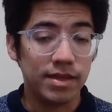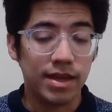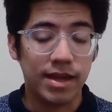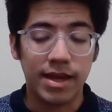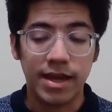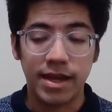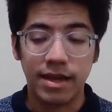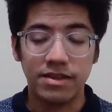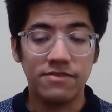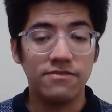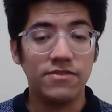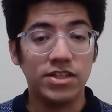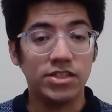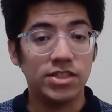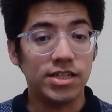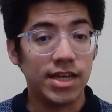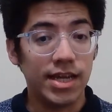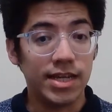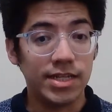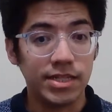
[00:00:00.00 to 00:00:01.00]

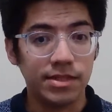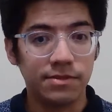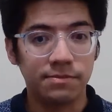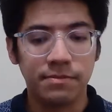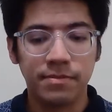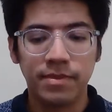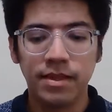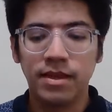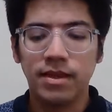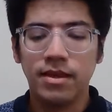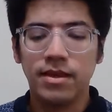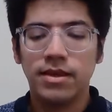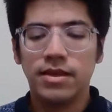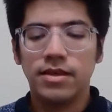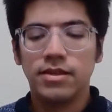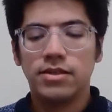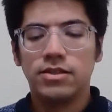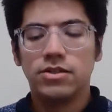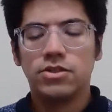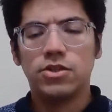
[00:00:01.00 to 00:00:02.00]
investigating.
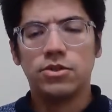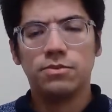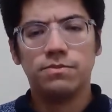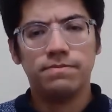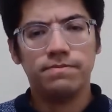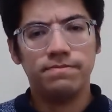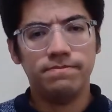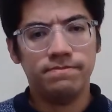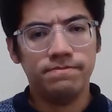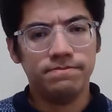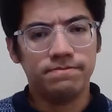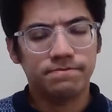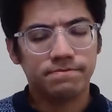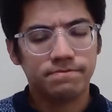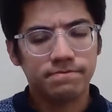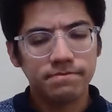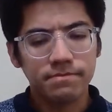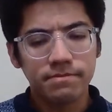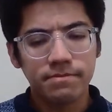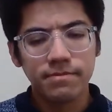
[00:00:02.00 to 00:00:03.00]
So
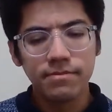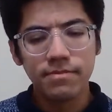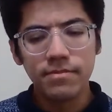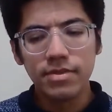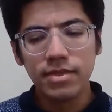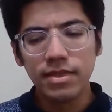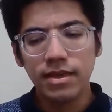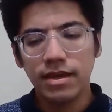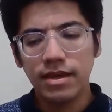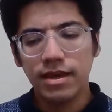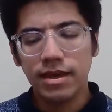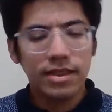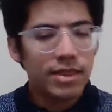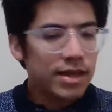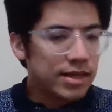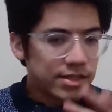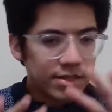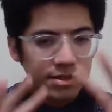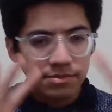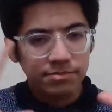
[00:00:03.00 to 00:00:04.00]

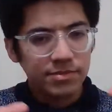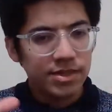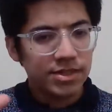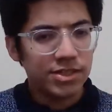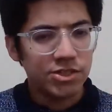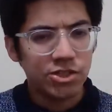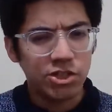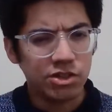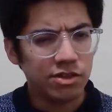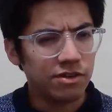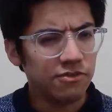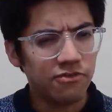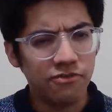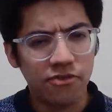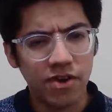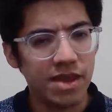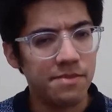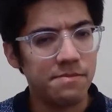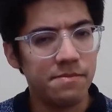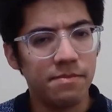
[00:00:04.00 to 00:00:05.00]
that as a general
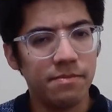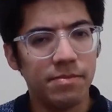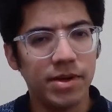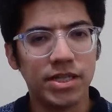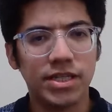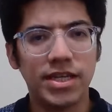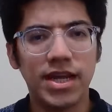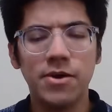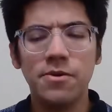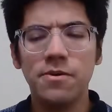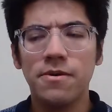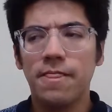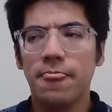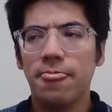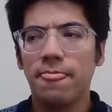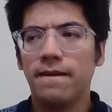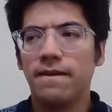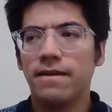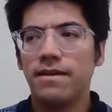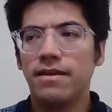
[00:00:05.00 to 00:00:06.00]
frame. But now,
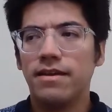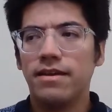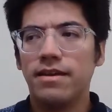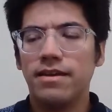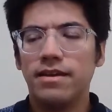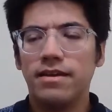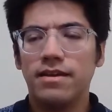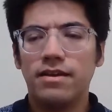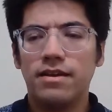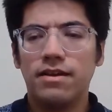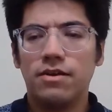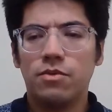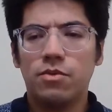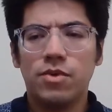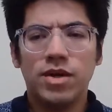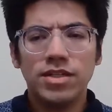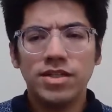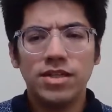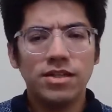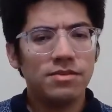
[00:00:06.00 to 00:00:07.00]

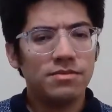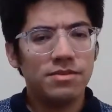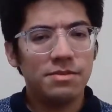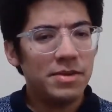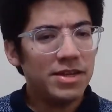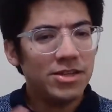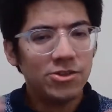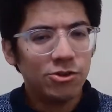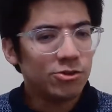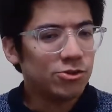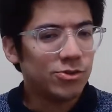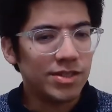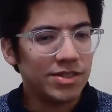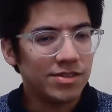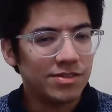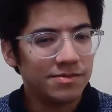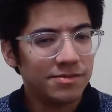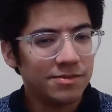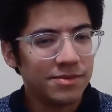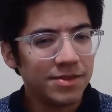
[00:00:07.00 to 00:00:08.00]
what are the main
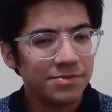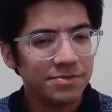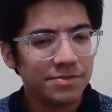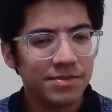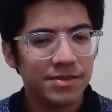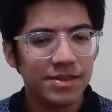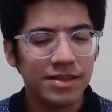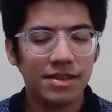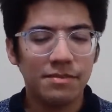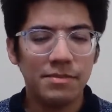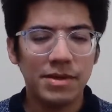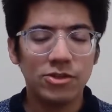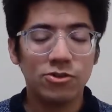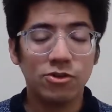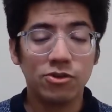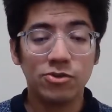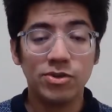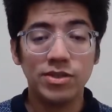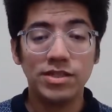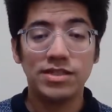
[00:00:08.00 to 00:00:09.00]
doctrines? Right? The main
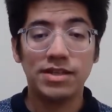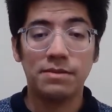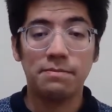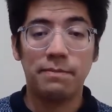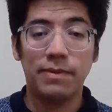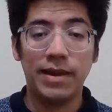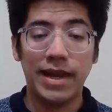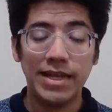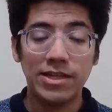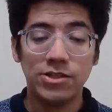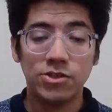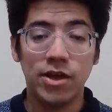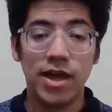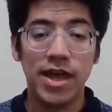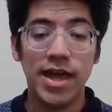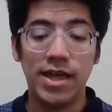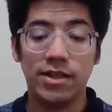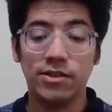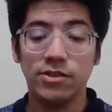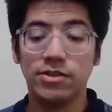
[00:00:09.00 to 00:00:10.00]
doctrines that Plato
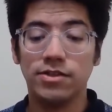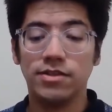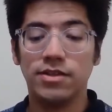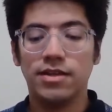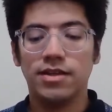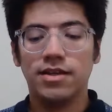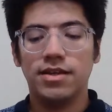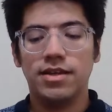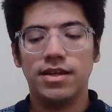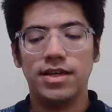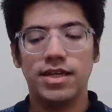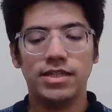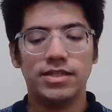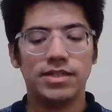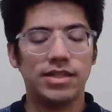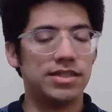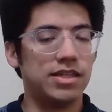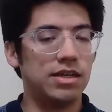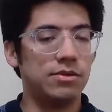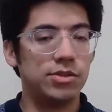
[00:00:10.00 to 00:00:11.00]
held is,
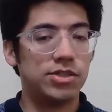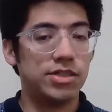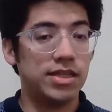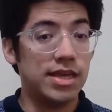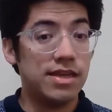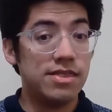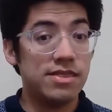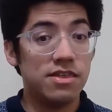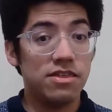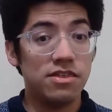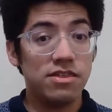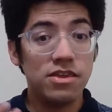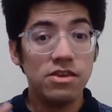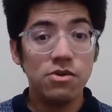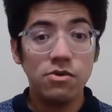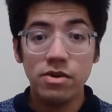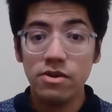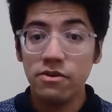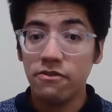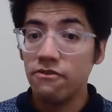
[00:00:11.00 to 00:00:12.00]
as I was saying, the
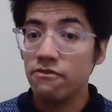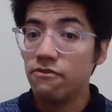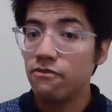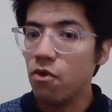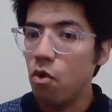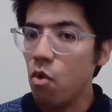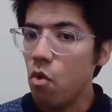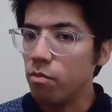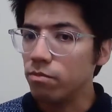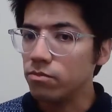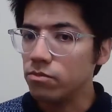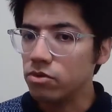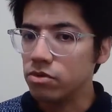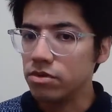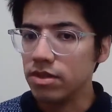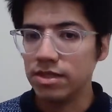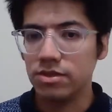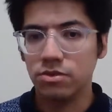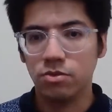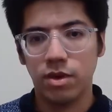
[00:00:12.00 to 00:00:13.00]
theory of forms.
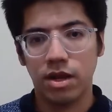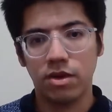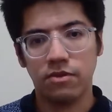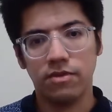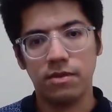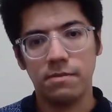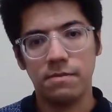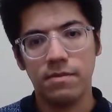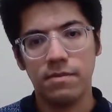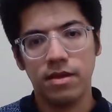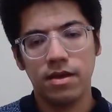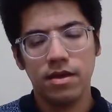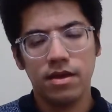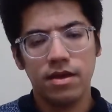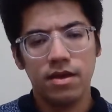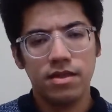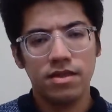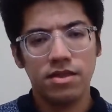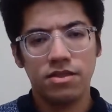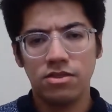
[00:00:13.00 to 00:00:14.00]
That's one of them.
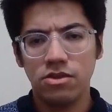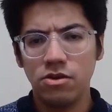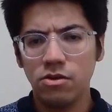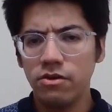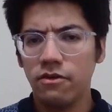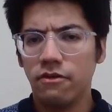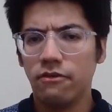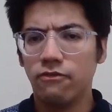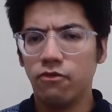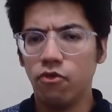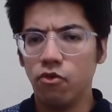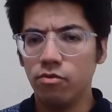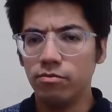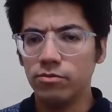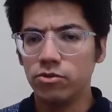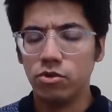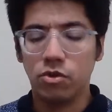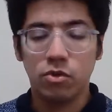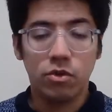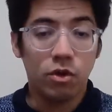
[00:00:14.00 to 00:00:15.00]
The theory of
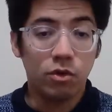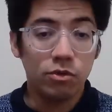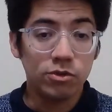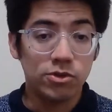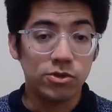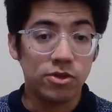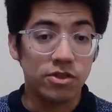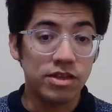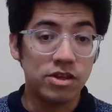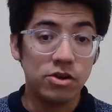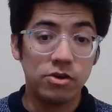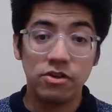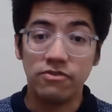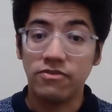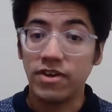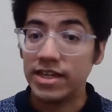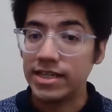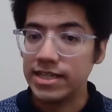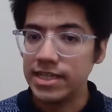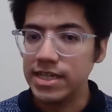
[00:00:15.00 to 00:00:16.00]
forms, or also theory of
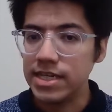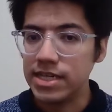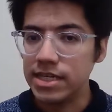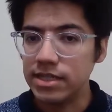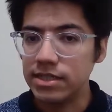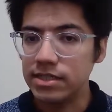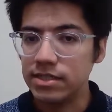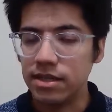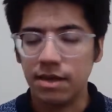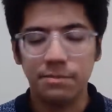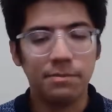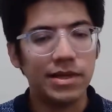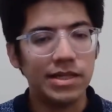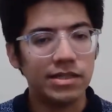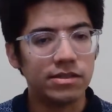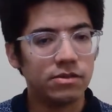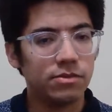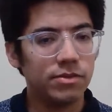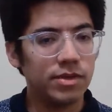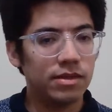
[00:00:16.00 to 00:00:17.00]
ideas. And
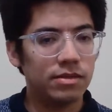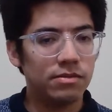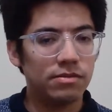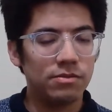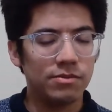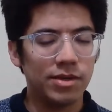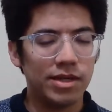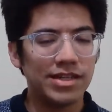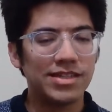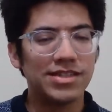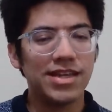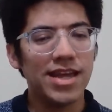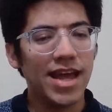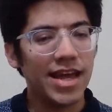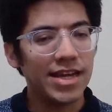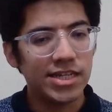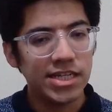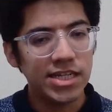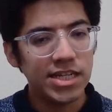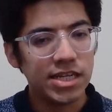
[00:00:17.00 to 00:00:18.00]
please, when I say
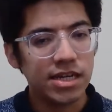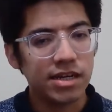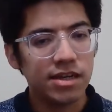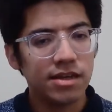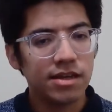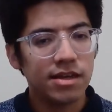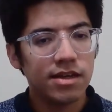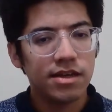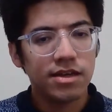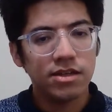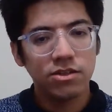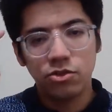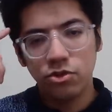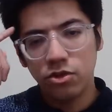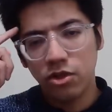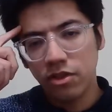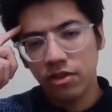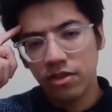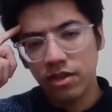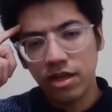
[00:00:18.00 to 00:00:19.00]
idea, do
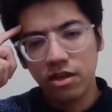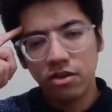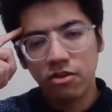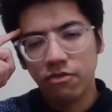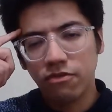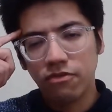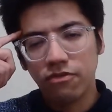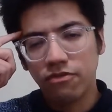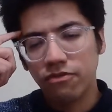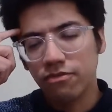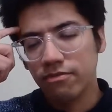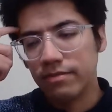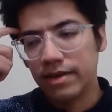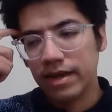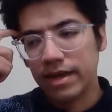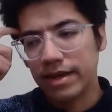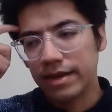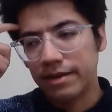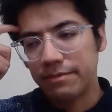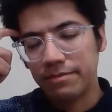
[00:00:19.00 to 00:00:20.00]
not think of
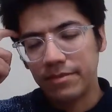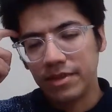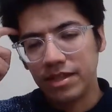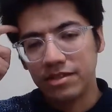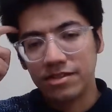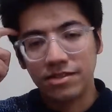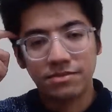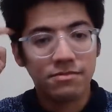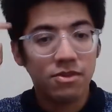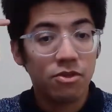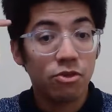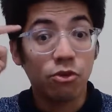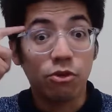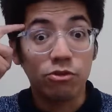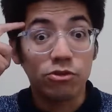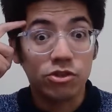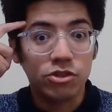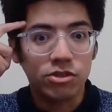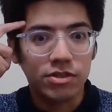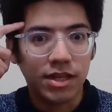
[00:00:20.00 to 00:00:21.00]
these
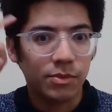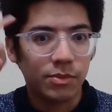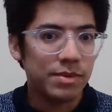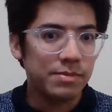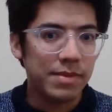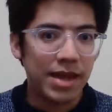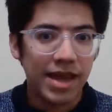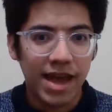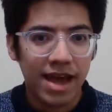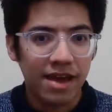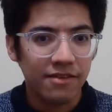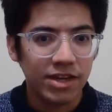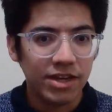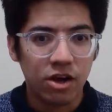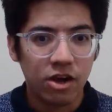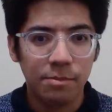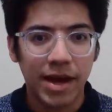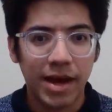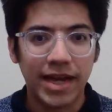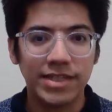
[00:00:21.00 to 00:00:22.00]
thoughts that we may have in our
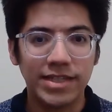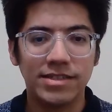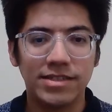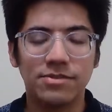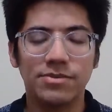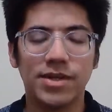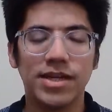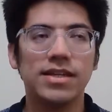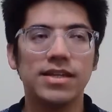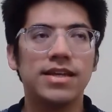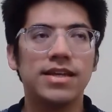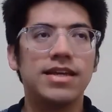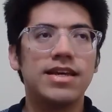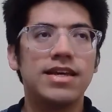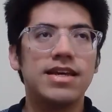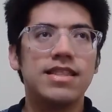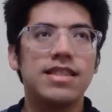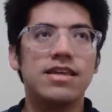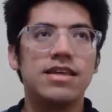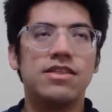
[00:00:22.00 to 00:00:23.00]
minds, right?
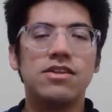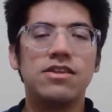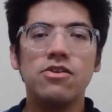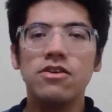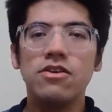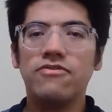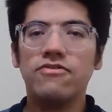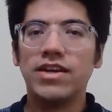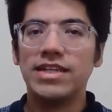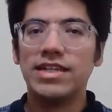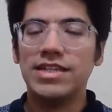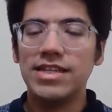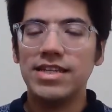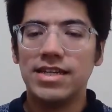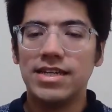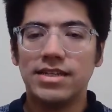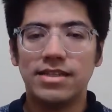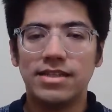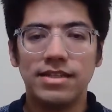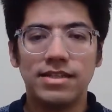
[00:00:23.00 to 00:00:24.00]
The theory of
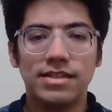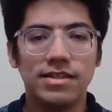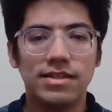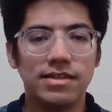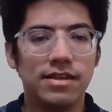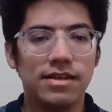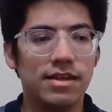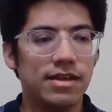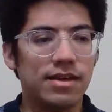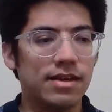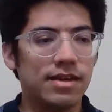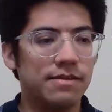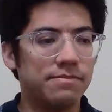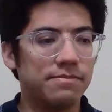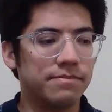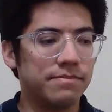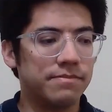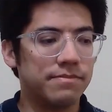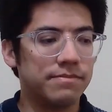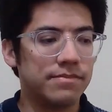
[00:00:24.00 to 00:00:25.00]
ideas is,
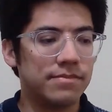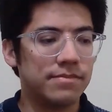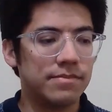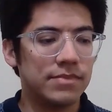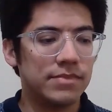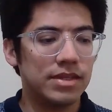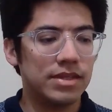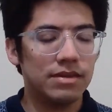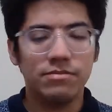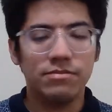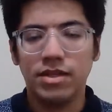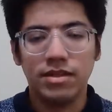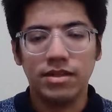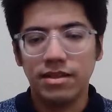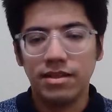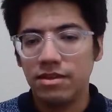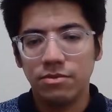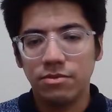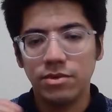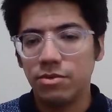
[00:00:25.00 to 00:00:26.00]

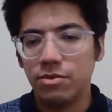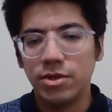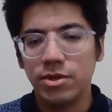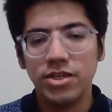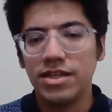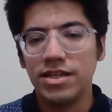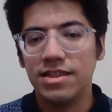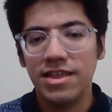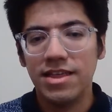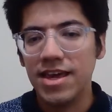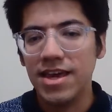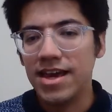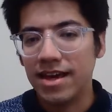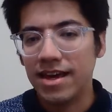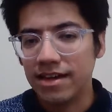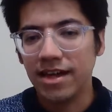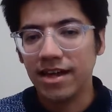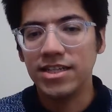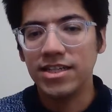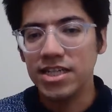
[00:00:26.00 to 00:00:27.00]
the word
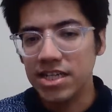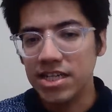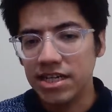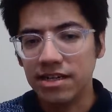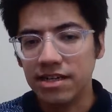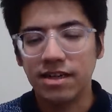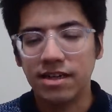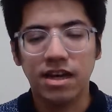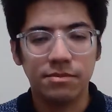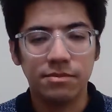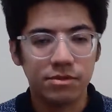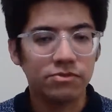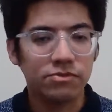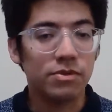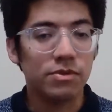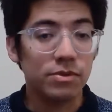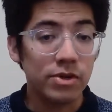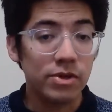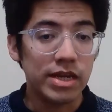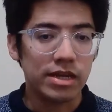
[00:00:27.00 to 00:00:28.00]
idea comes
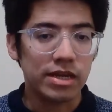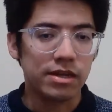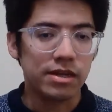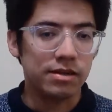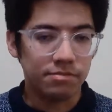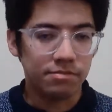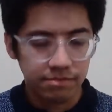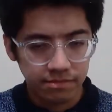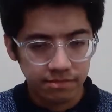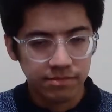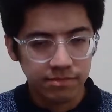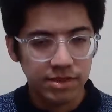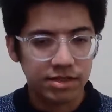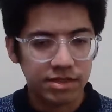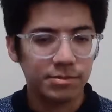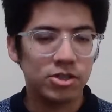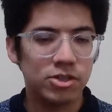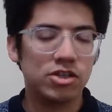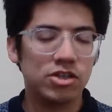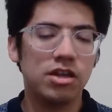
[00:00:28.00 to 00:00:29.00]
from Greek and has a
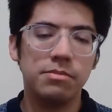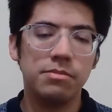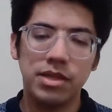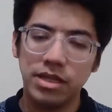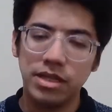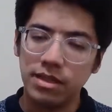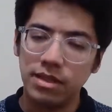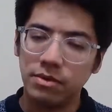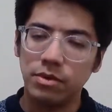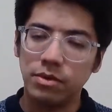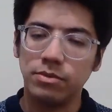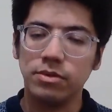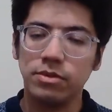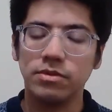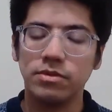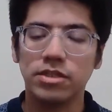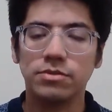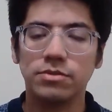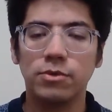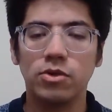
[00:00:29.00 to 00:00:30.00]
particular meaning that we will
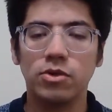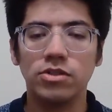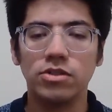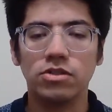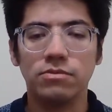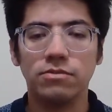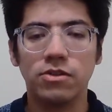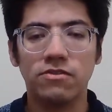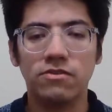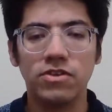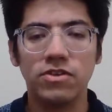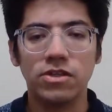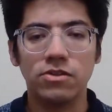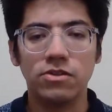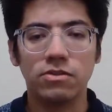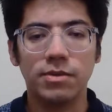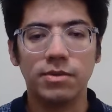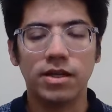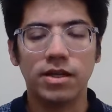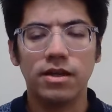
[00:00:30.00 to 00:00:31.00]
explore in some other videos. But